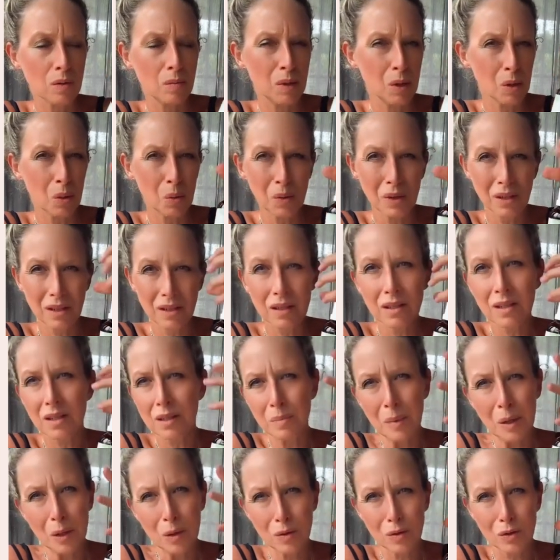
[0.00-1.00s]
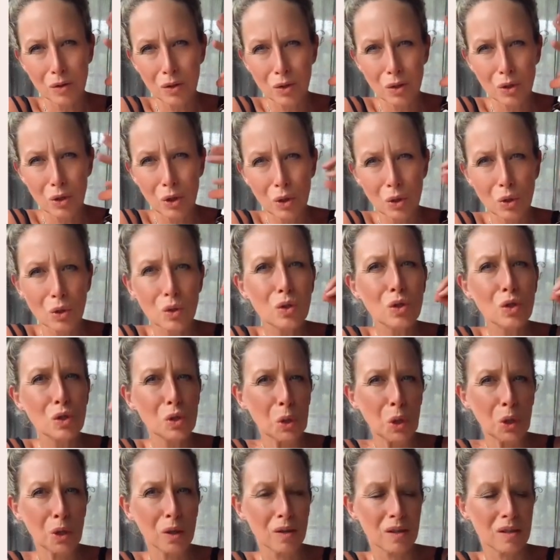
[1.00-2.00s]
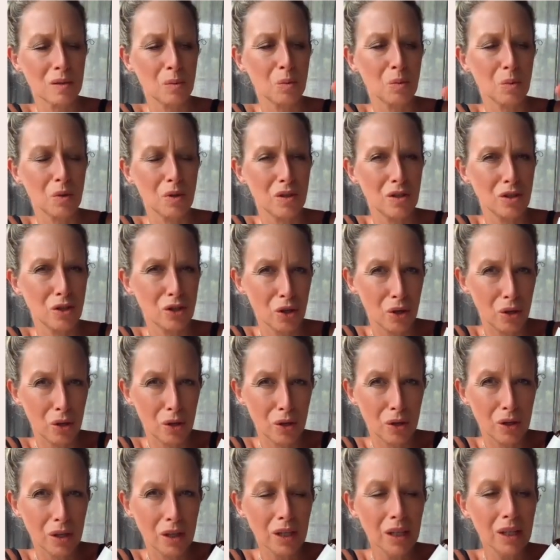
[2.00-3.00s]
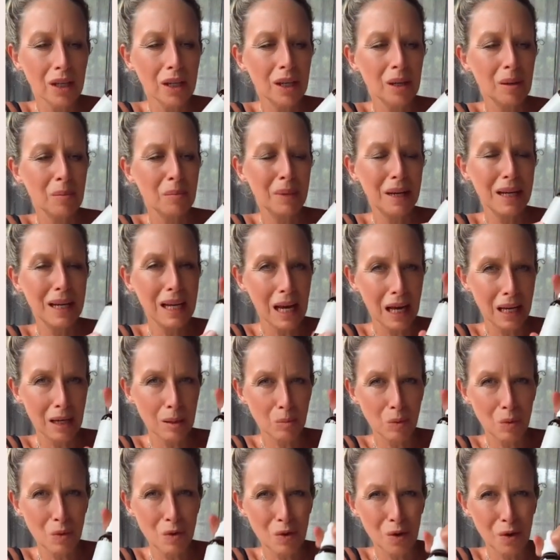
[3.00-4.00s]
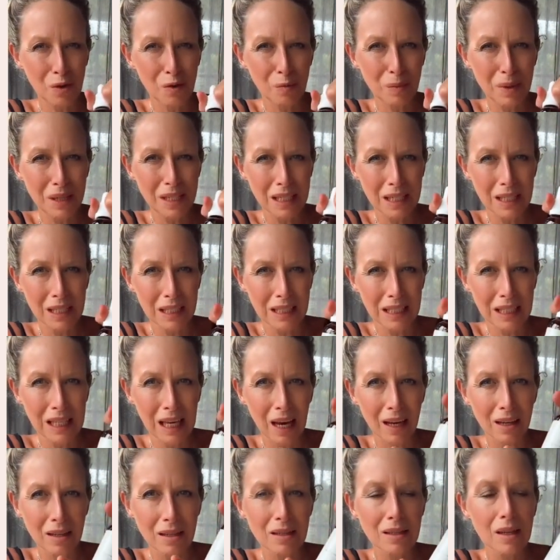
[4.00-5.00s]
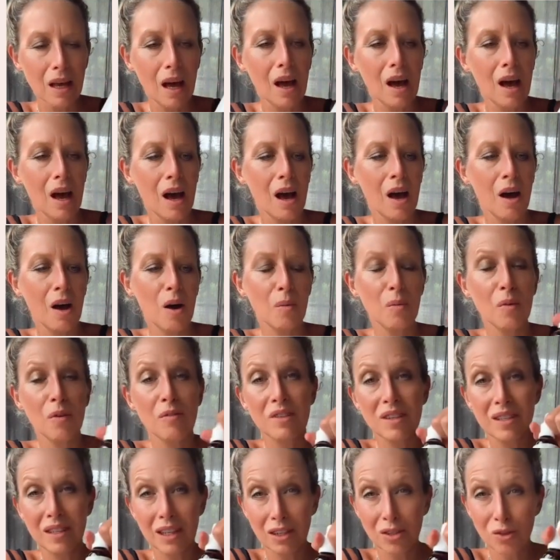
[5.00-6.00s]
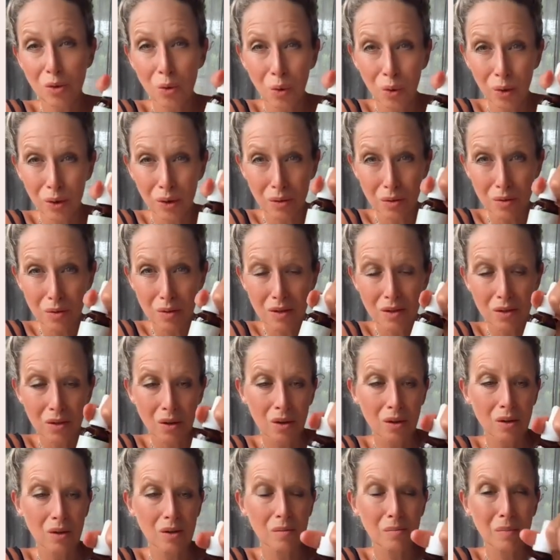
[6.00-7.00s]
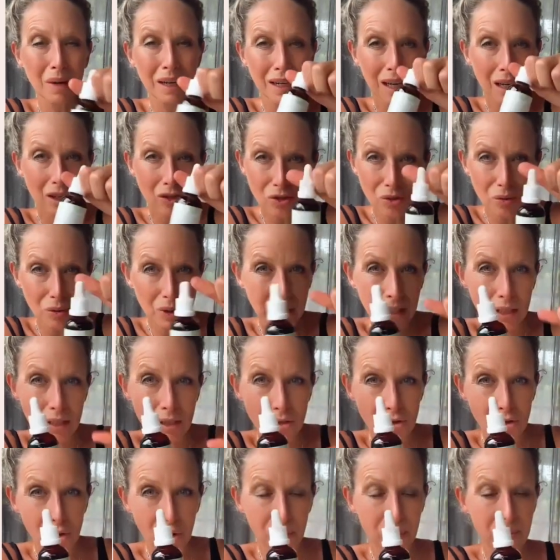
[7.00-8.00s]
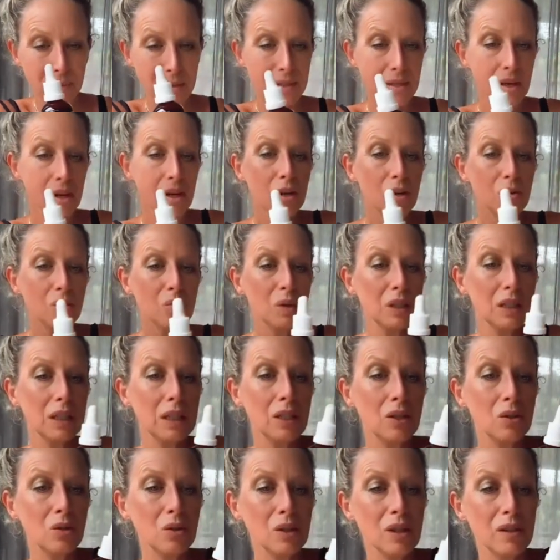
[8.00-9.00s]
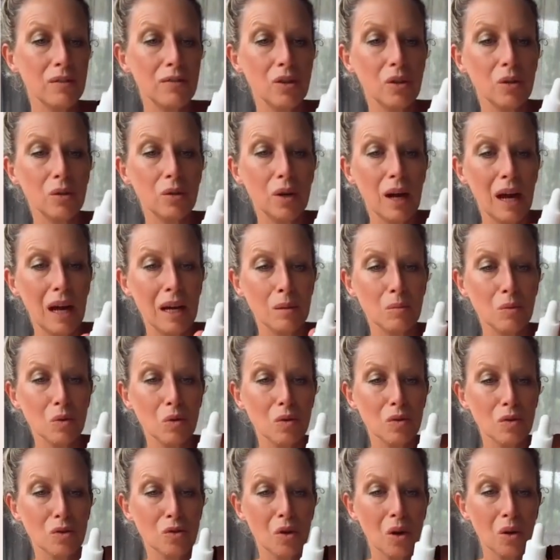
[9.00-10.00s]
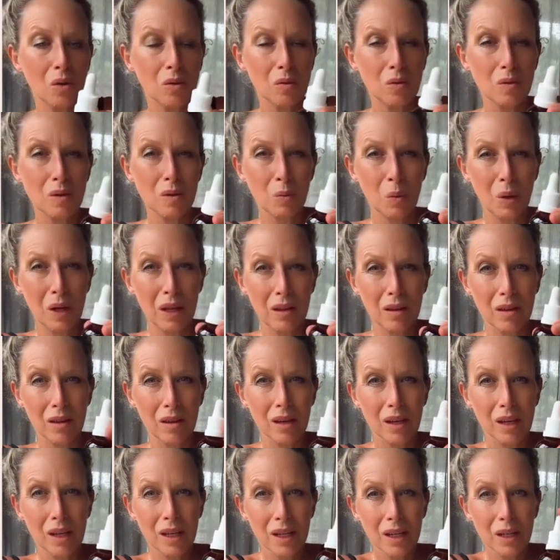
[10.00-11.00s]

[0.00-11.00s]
because we don't want it to smell too strong because it can turn many animals off, particularly cats, of essential oils. So my natural eardrops, really good if your animal struggles with